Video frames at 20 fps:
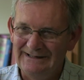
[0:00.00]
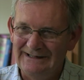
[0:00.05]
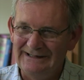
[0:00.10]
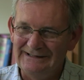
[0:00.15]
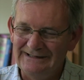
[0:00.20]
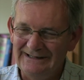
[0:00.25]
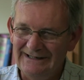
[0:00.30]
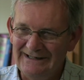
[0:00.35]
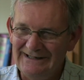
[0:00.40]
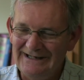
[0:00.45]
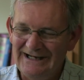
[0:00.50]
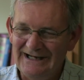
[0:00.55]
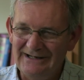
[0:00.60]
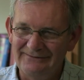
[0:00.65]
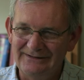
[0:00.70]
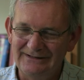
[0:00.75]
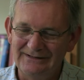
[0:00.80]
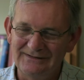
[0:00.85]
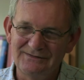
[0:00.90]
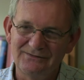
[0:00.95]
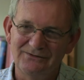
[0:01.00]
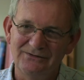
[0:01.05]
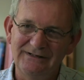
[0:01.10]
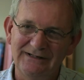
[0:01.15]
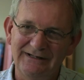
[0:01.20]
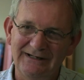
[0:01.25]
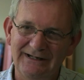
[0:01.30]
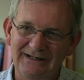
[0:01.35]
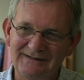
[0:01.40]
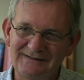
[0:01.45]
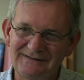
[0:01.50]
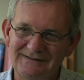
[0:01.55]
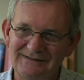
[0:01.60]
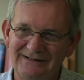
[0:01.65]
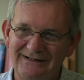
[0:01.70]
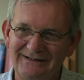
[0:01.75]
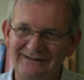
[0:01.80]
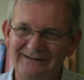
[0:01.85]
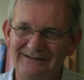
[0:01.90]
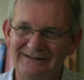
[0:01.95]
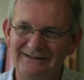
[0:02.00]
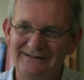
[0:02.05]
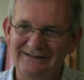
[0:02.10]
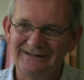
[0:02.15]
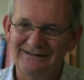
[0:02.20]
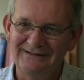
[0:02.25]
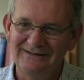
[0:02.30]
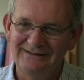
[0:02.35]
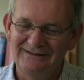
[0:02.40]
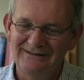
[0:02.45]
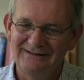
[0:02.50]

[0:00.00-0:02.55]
Again, having talking heads like the